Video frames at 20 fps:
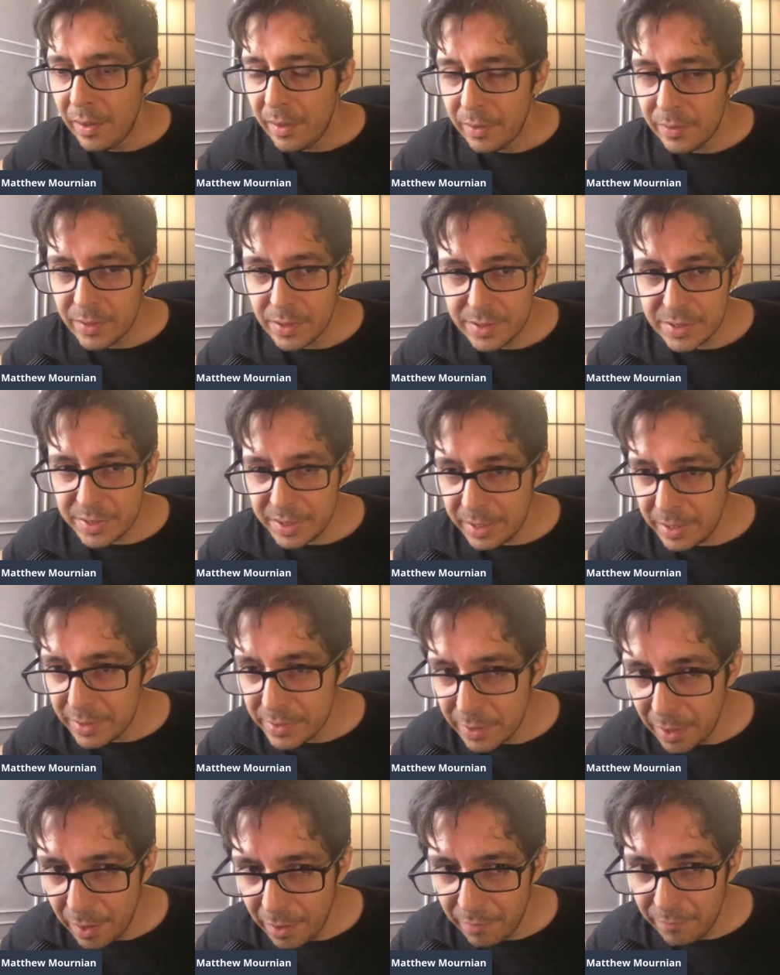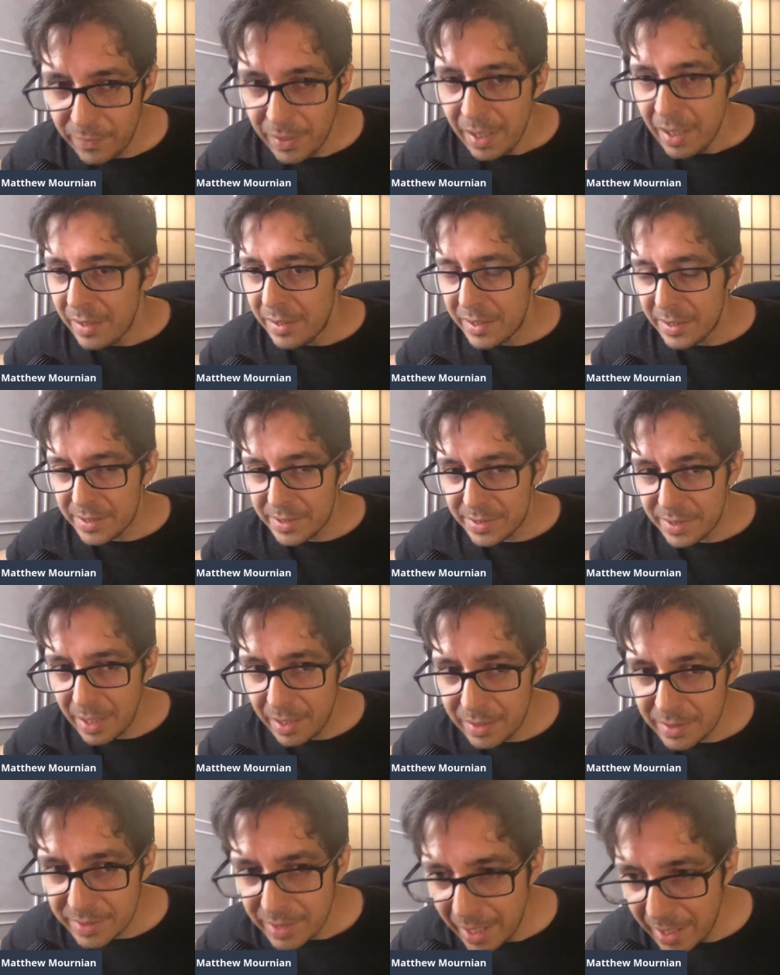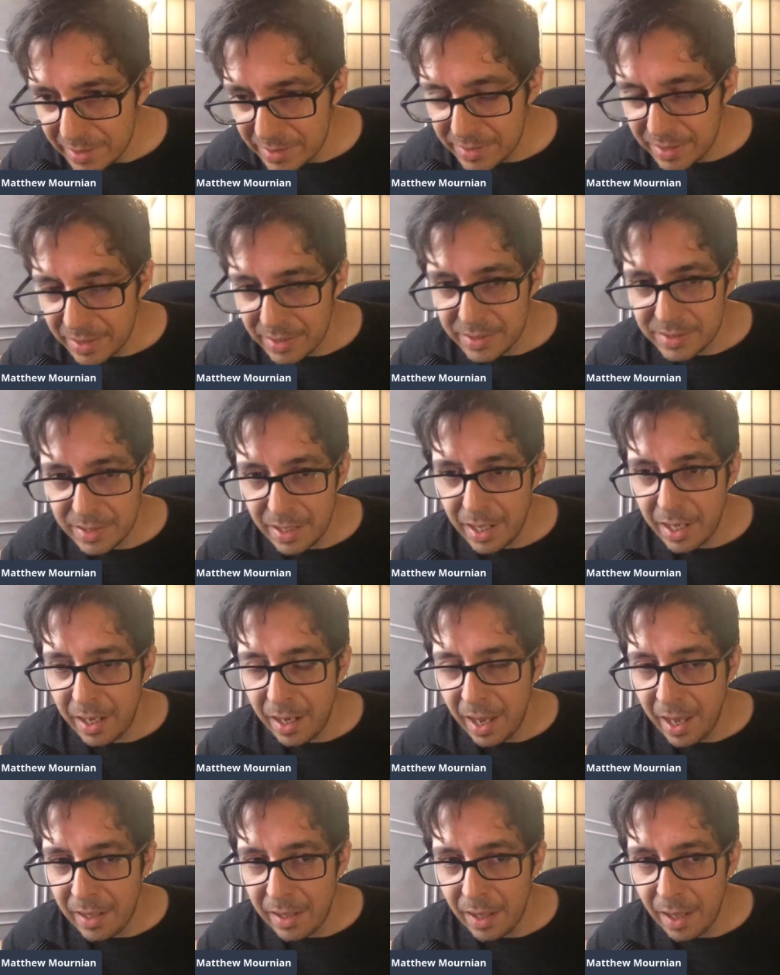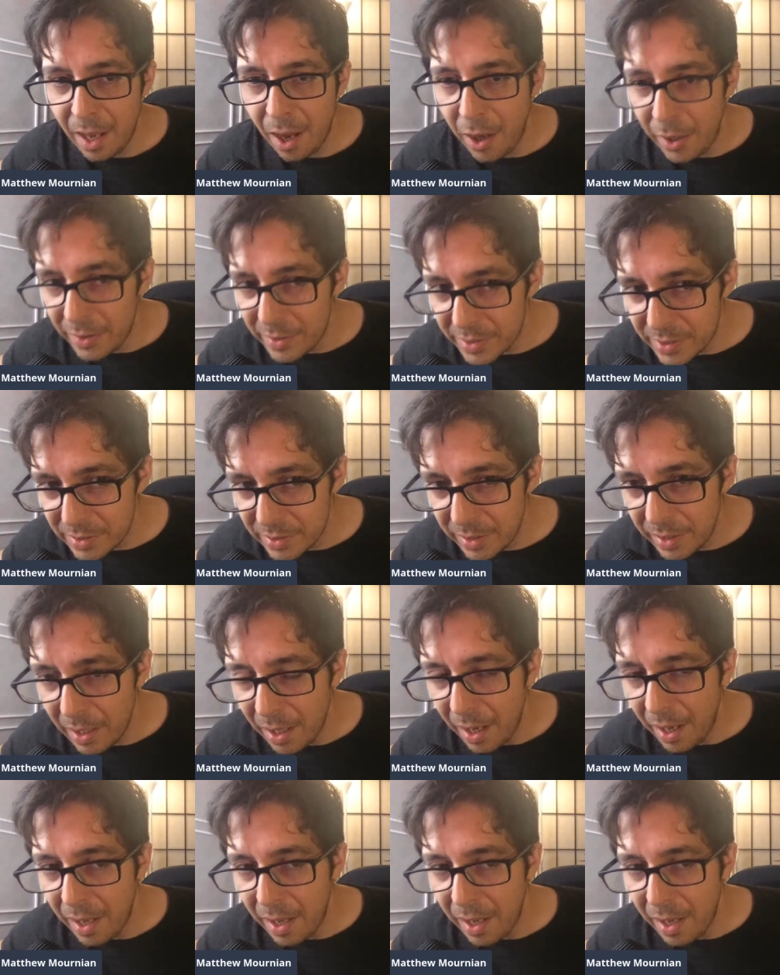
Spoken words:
the seeds of dissent, as they say? And honestly,